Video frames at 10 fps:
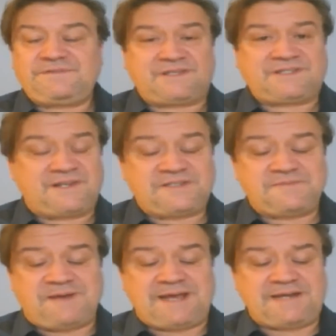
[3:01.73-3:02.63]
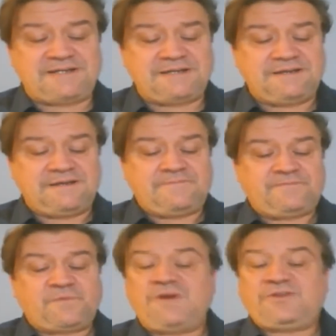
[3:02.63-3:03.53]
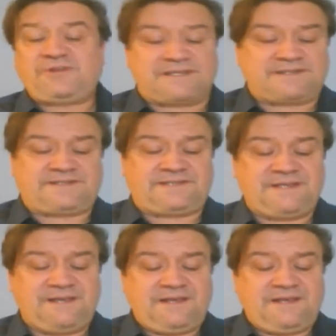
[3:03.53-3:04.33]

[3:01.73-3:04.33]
to the son's mind, worthless,